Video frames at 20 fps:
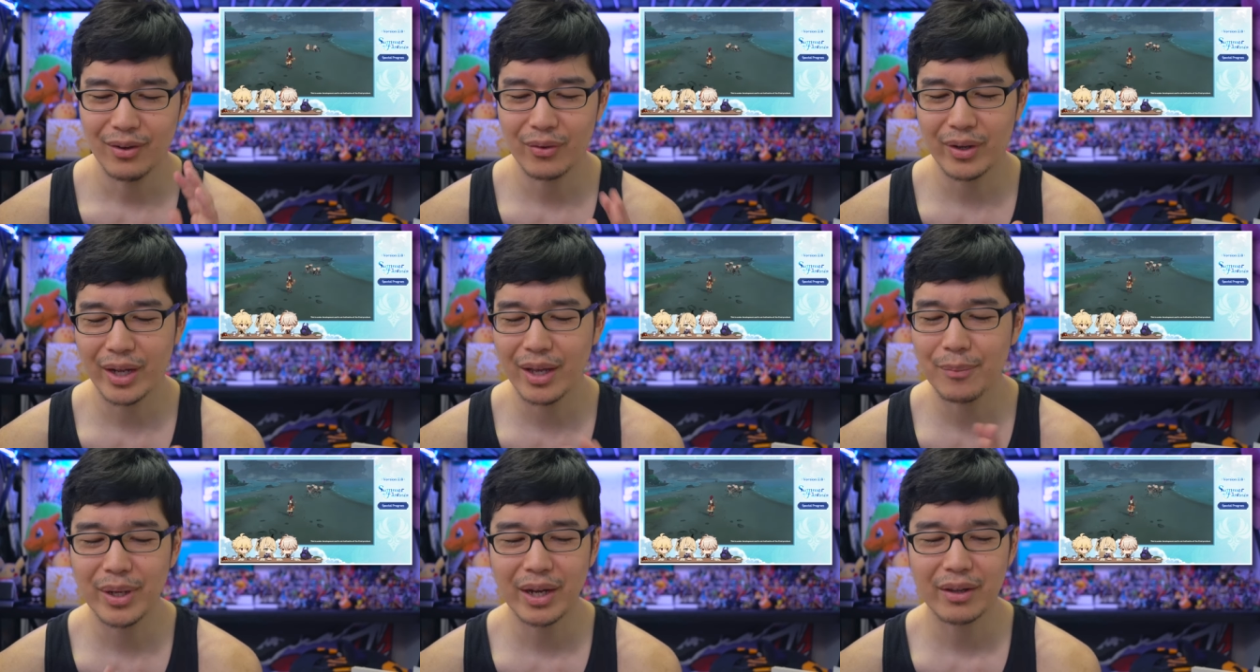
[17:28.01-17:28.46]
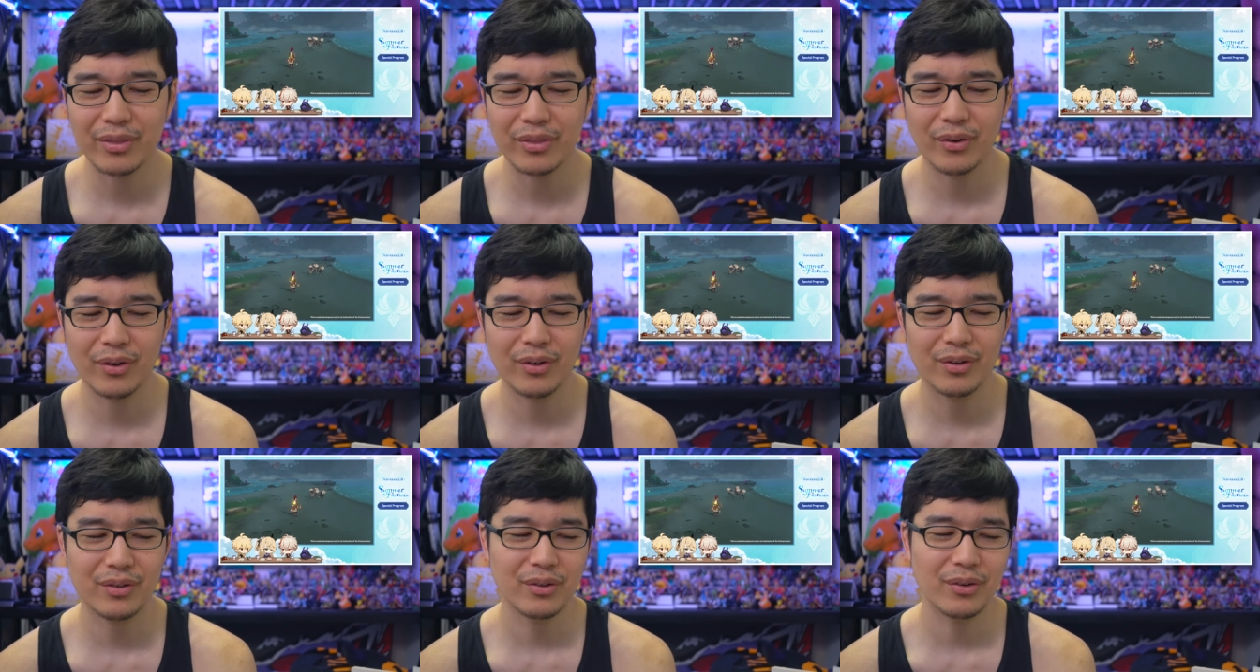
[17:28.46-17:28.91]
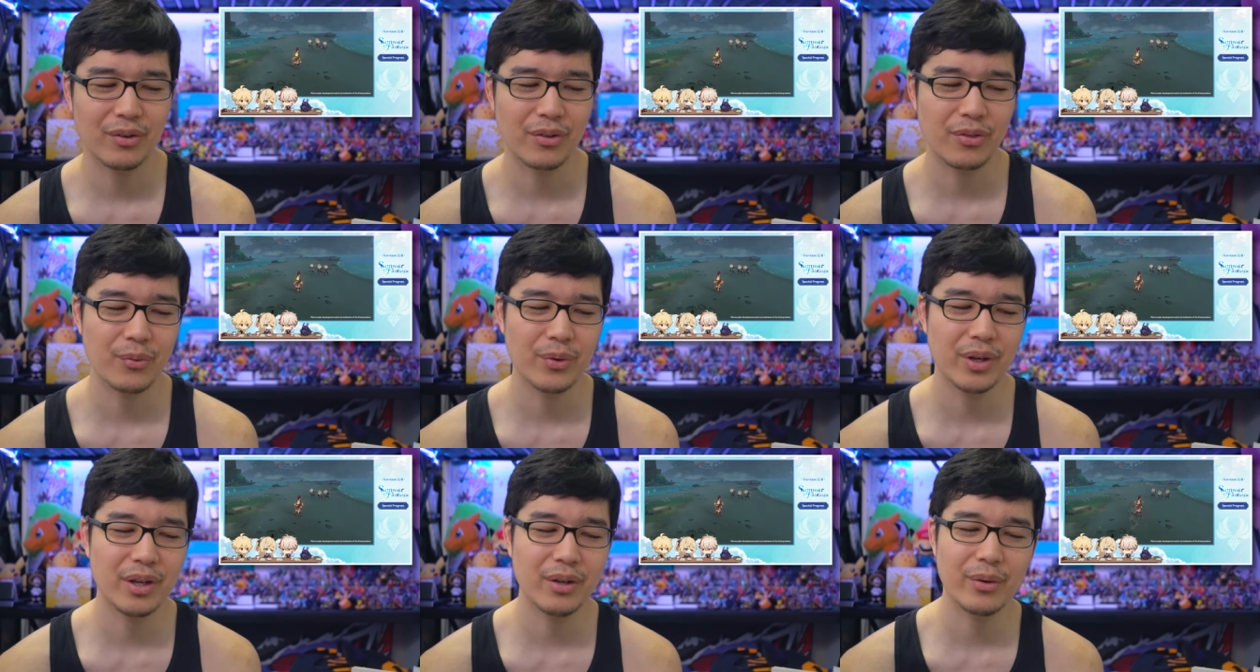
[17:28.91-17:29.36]
Honkai Impact third or
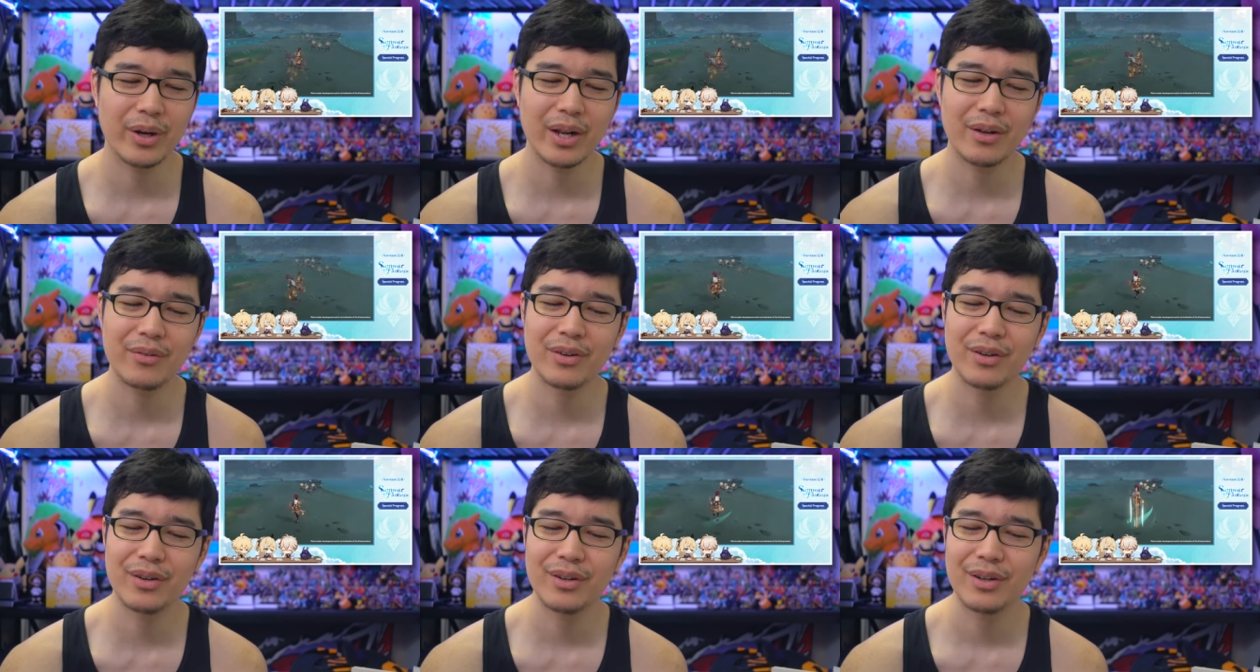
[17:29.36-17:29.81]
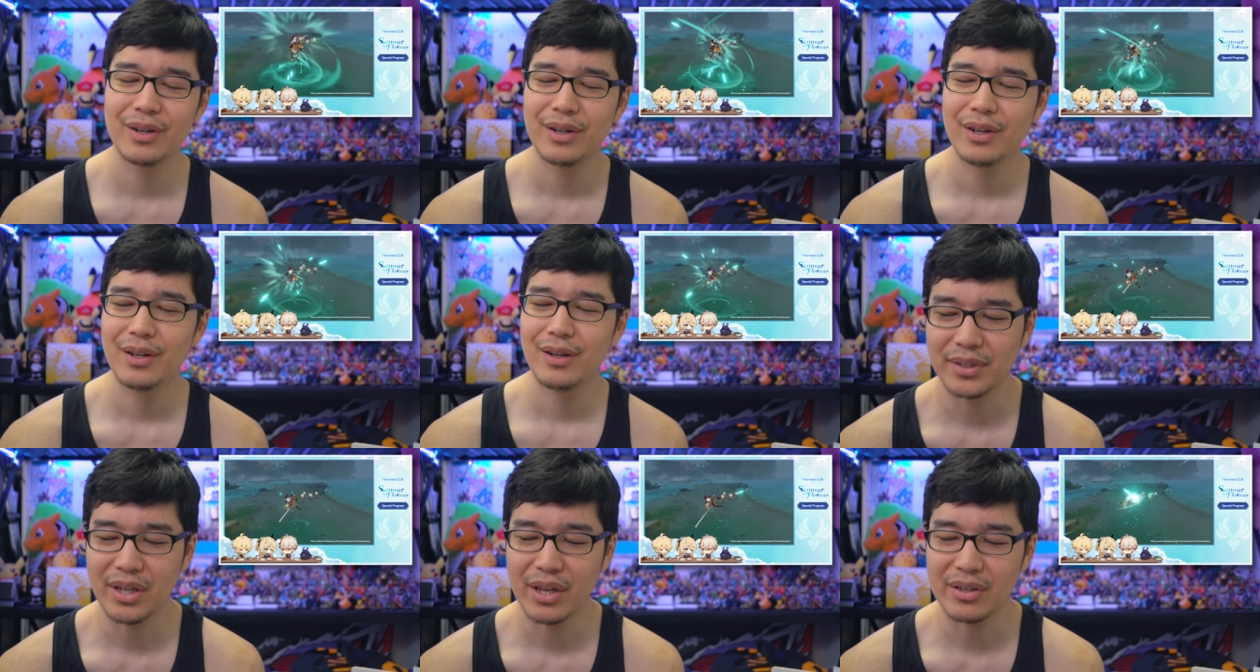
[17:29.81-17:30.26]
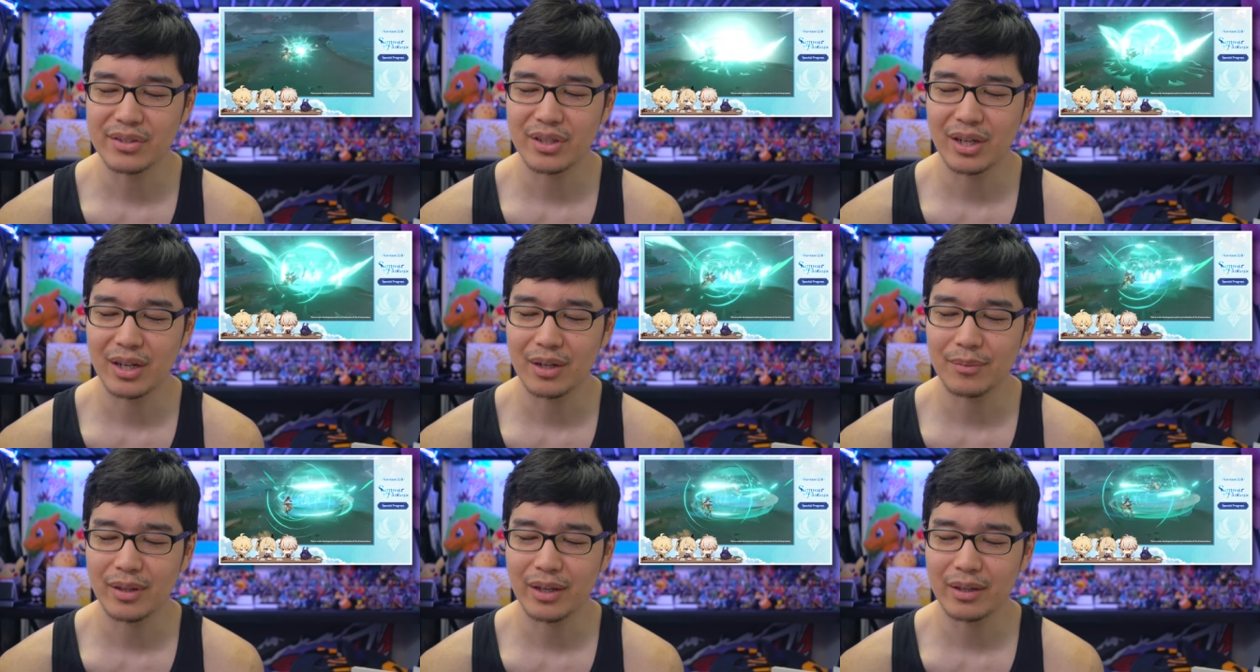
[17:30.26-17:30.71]
three whatever is
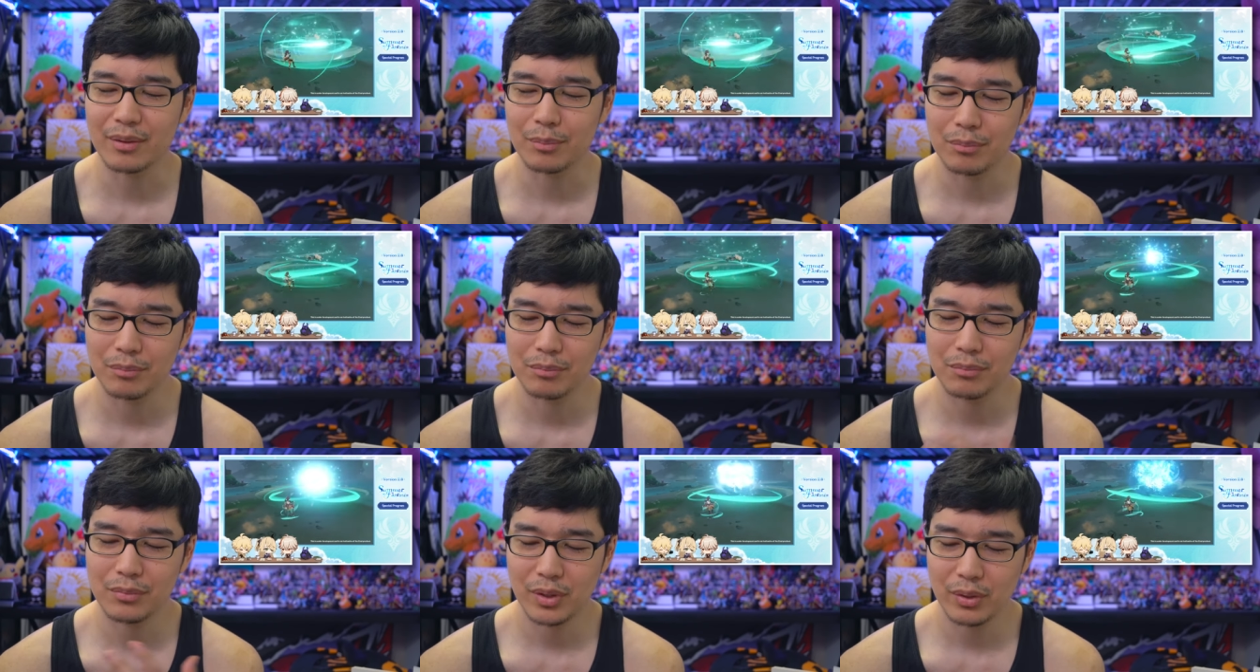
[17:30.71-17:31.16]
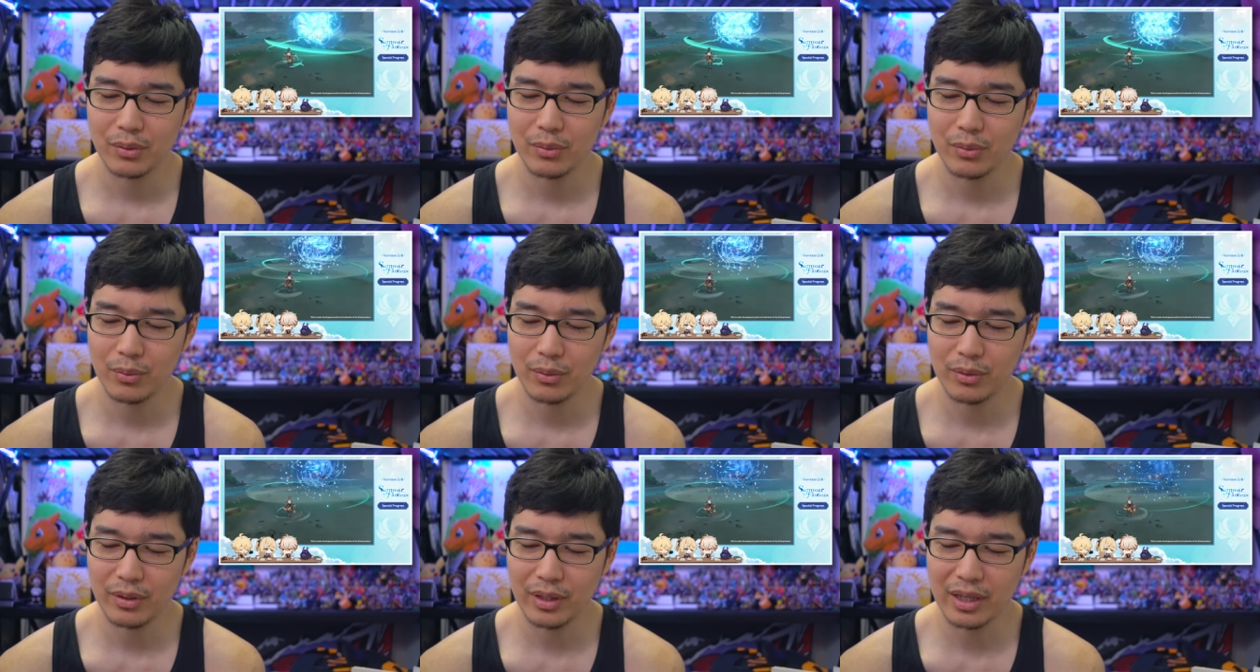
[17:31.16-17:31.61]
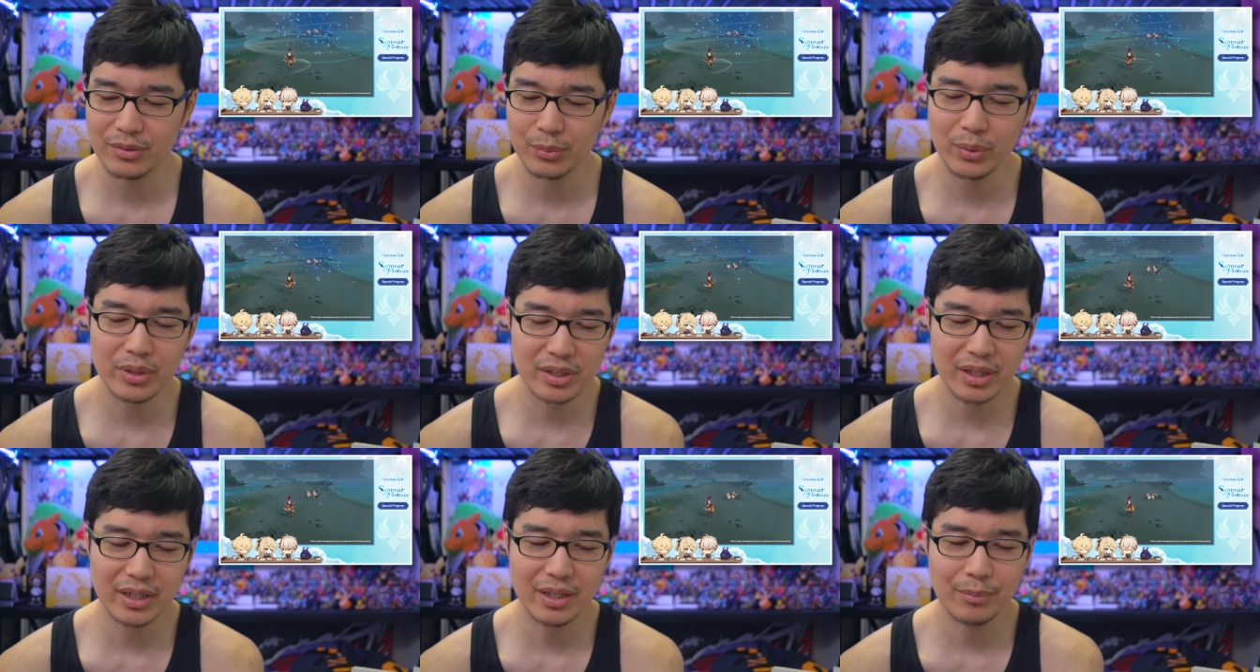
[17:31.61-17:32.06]
gonna like that's
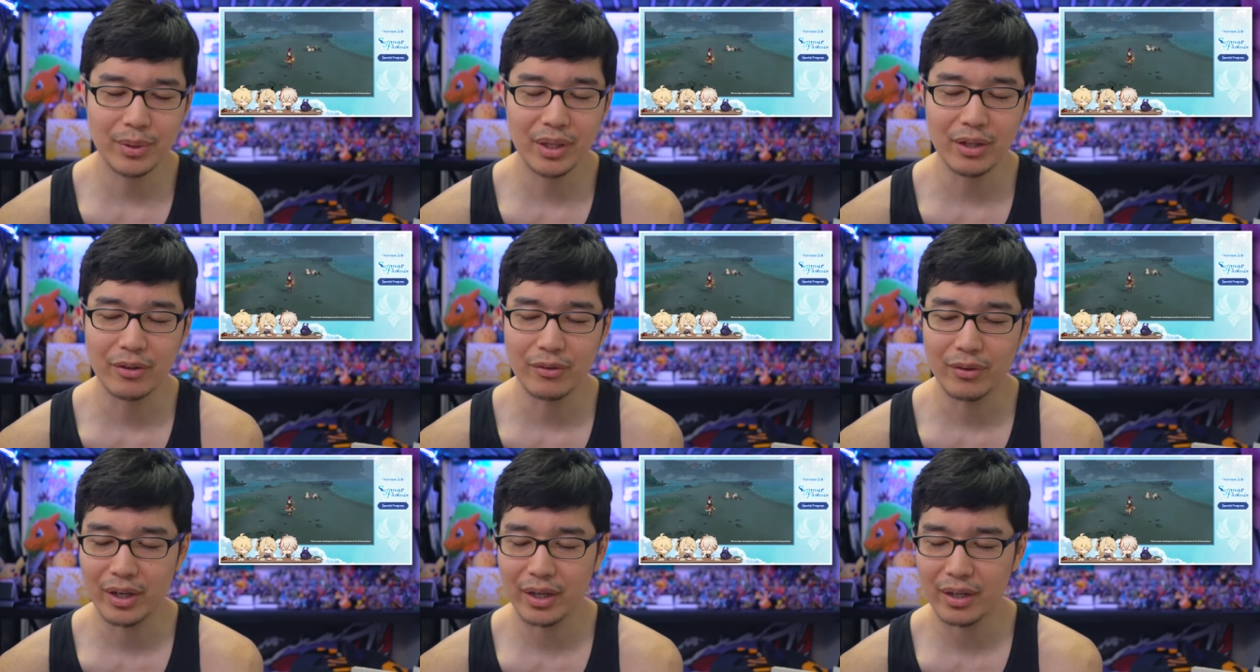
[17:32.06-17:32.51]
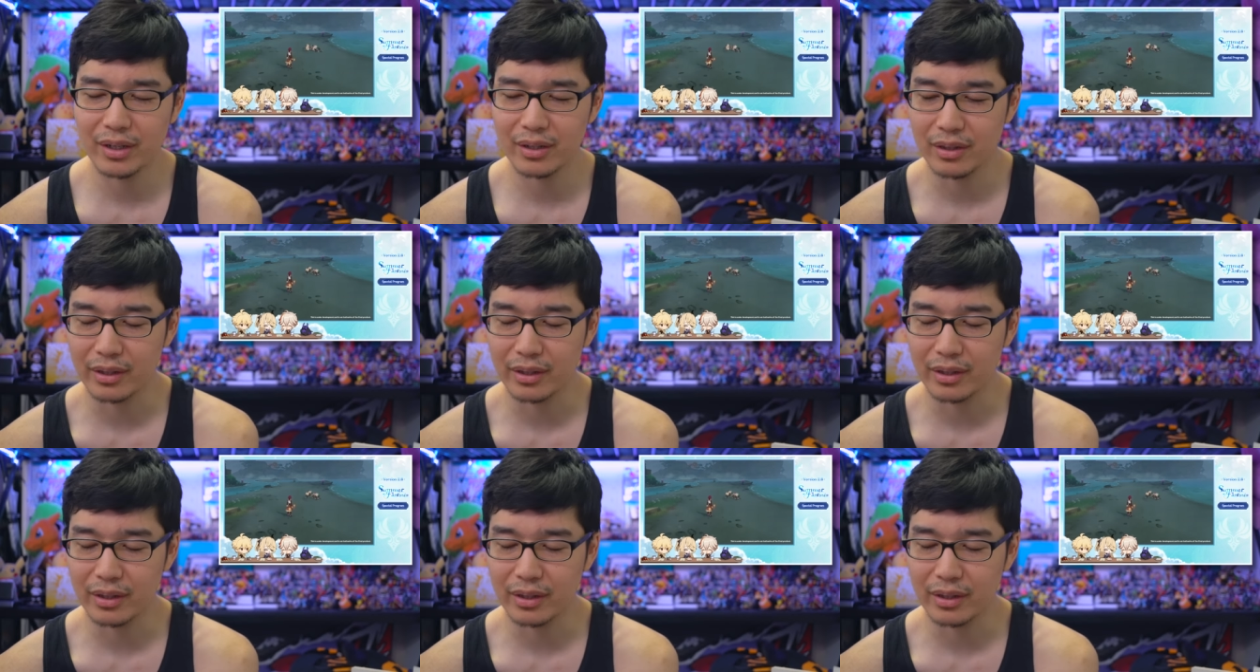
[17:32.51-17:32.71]
what it's gonna be, right?